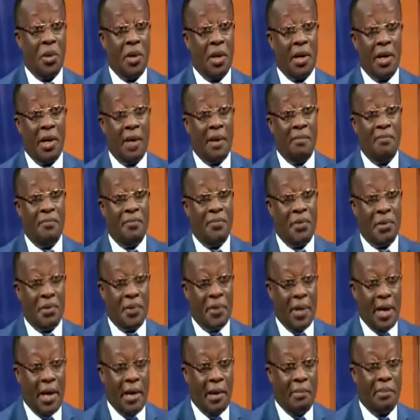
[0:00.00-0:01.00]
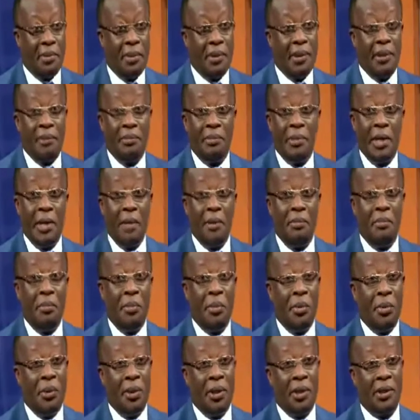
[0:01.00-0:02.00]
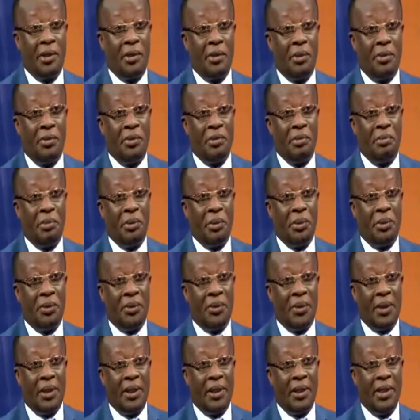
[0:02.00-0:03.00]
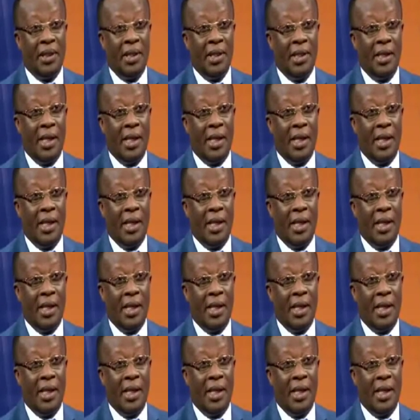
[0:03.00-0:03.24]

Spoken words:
And I'm very happy that my modest contribution